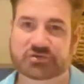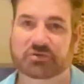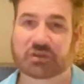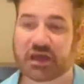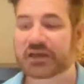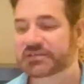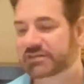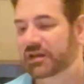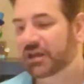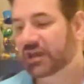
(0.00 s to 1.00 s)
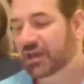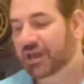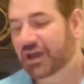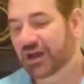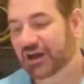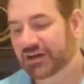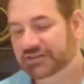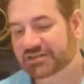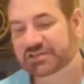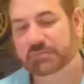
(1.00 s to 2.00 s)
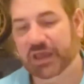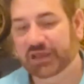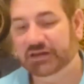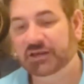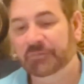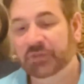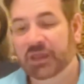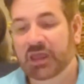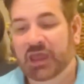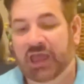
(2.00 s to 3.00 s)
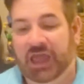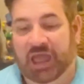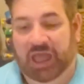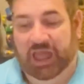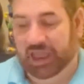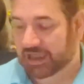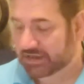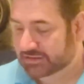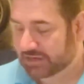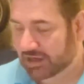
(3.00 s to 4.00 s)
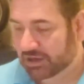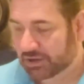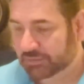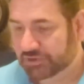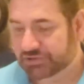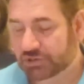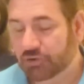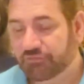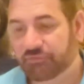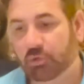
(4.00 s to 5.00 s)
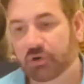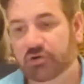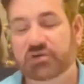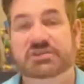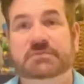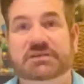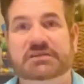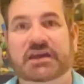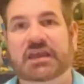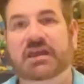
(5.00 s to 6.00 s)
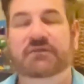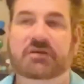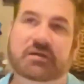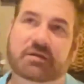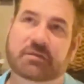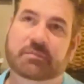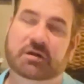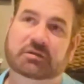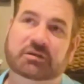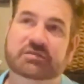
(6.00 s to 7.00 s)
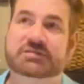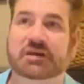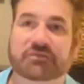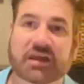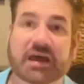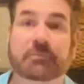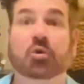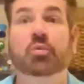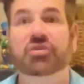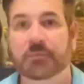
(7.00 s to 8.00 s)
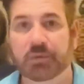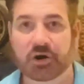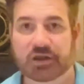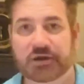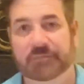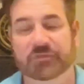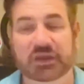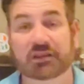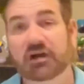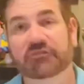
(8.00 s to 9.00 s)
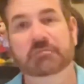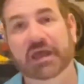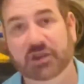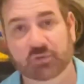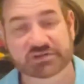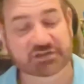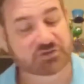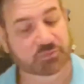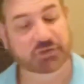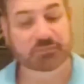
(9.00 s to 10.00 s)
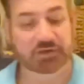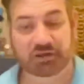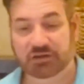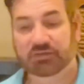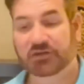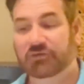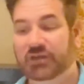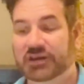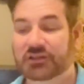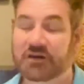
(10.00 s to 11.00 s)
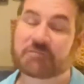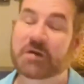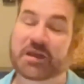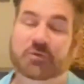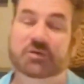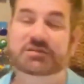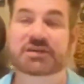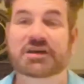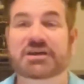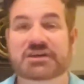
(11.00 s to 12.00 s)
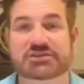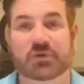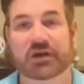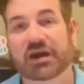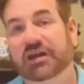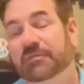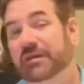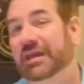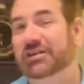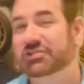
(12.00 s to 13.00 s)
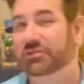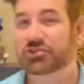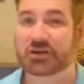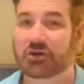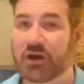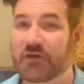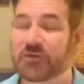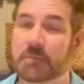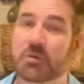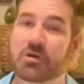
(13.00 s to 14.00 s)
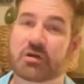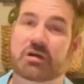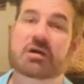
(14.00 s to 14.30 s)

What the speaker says: or less to spend. And so for Christmas, I gave him a little stuffed animal with a book. He loved penguins. He told me in the beginning of the year that he loved penguins. So I got him a National Geographic book